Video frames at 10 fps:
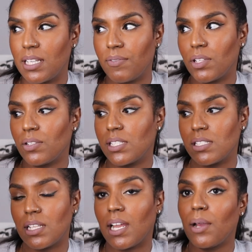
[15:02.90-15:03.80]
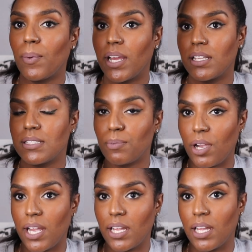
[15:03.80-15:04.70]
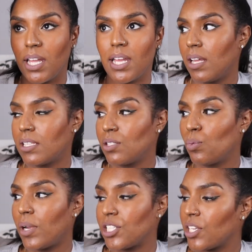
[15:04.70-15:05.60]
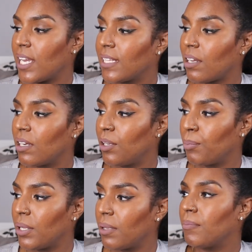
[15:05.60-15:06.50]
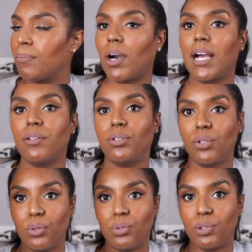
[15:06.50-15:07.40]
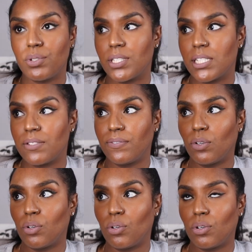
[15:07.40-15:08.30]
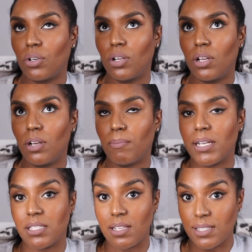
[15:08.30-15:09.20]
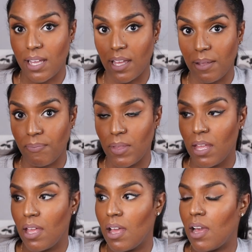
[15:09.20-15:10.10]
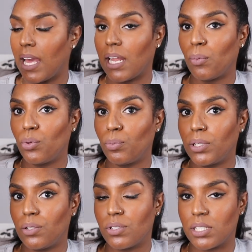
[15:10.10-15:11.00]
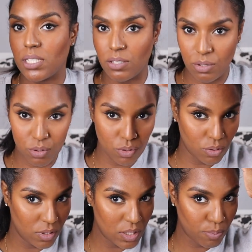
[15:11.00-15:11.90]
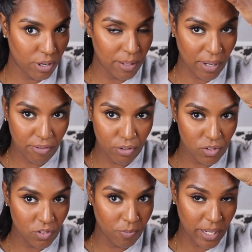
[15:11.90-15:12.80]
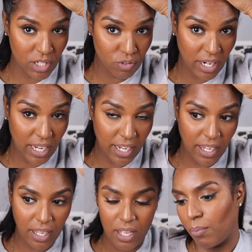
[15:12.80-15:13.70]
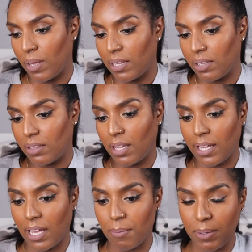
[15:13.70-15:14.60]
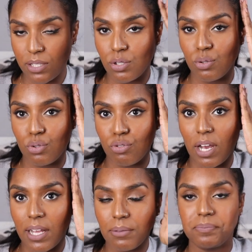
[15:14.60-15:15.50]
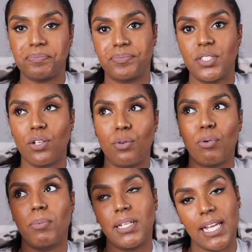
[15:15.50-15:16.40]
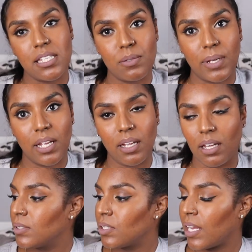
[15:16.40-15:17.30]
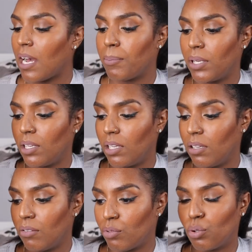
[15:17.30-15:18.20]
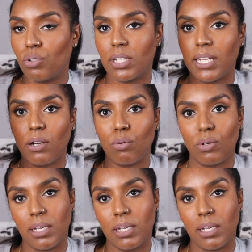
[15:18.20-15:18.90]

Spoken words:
Even though this is a lightweight spray, it still weighs your hair down a little bit. But I do use this for my son's hair, and I will be using it to spray my roots of my straight hair when they get a bit too dry, so probably next week. So yeah, I'll be recording that all